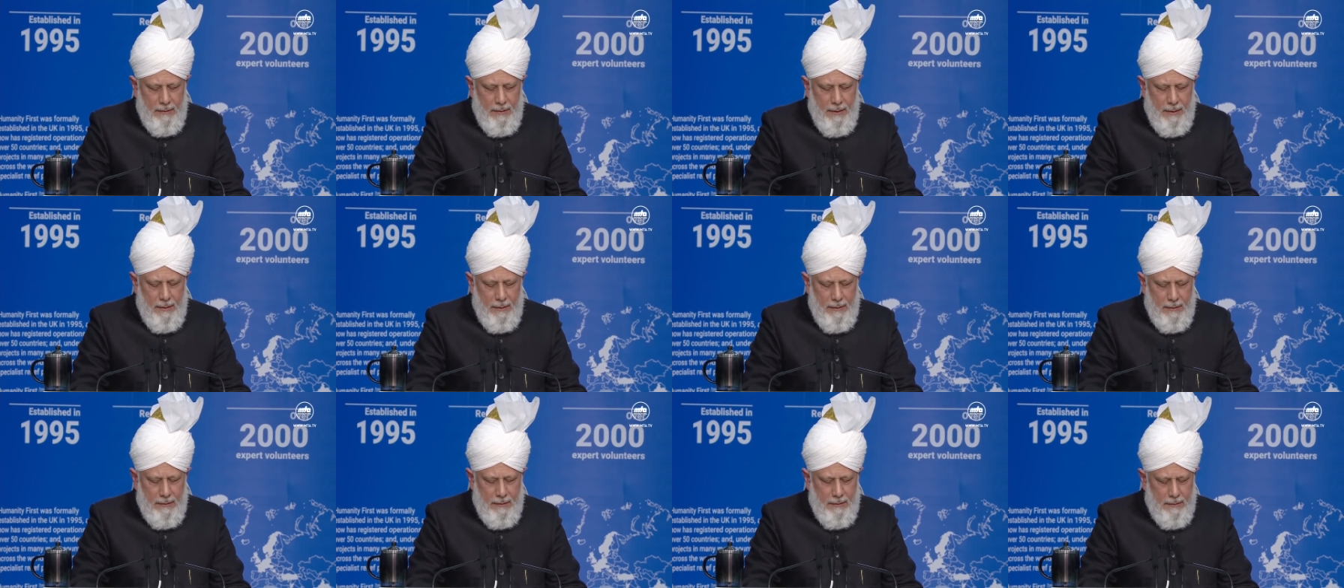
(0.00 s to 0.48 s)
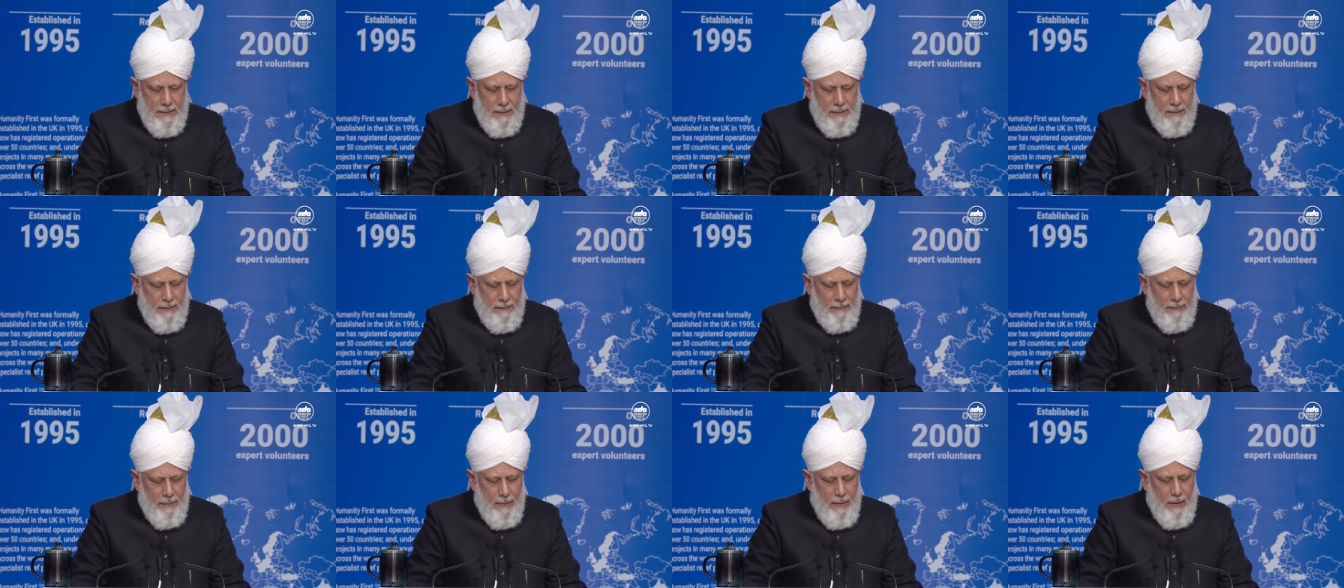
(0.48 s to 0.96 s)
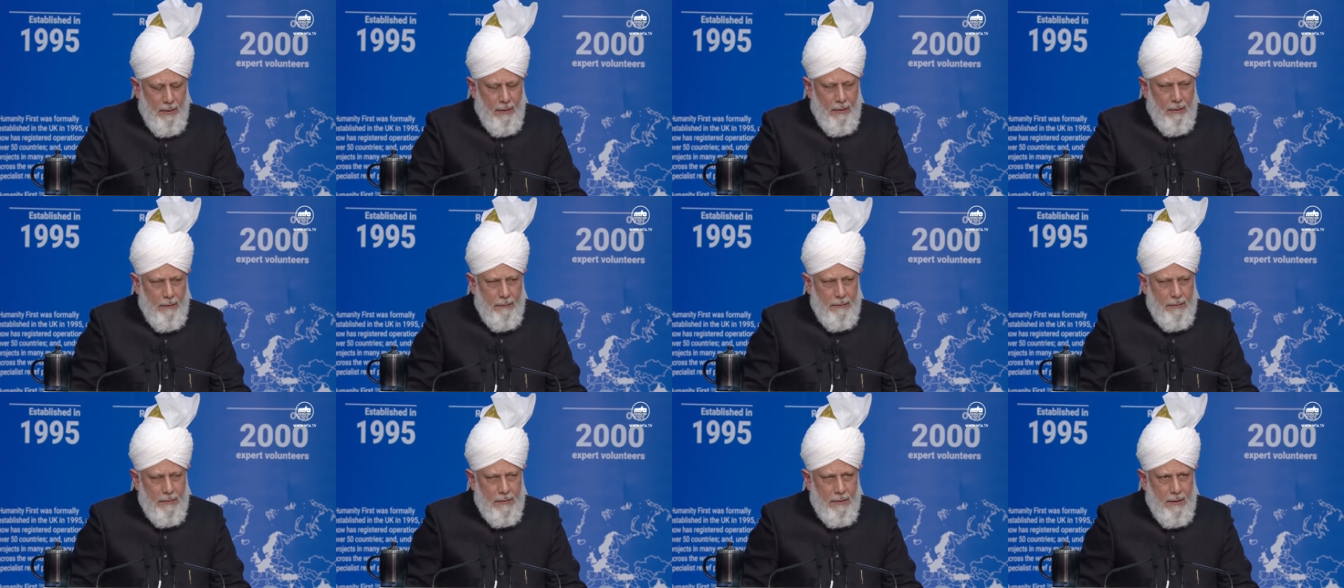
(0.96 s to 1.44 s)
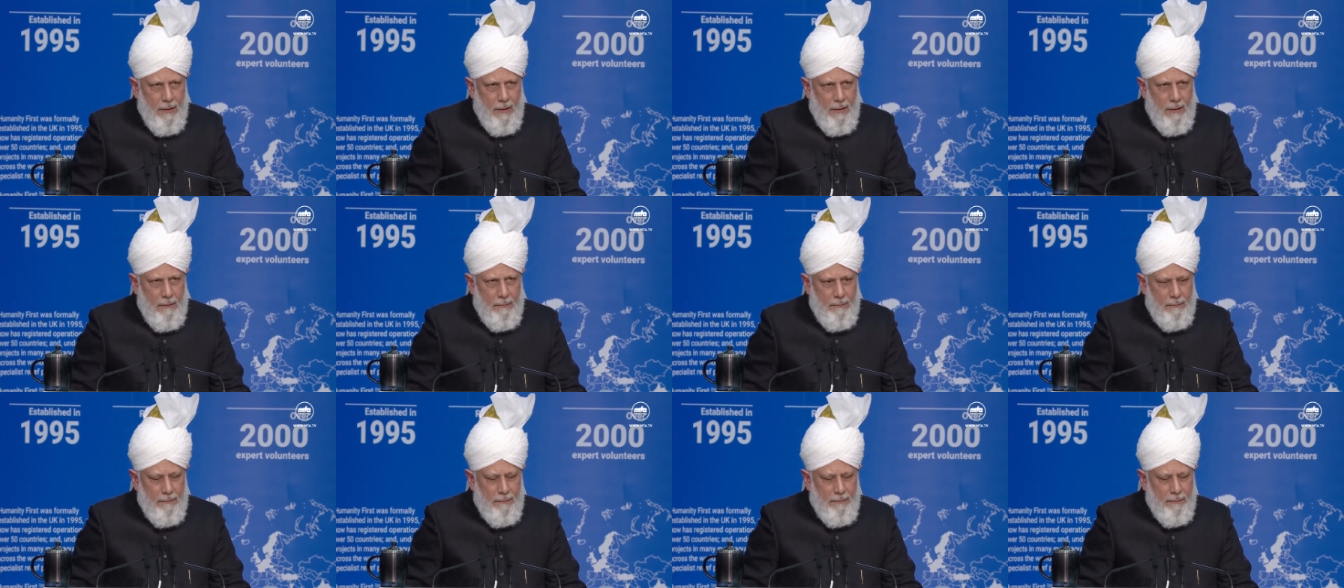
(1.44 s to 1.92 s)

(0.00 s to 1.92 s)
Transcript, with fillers: tenet of Islam.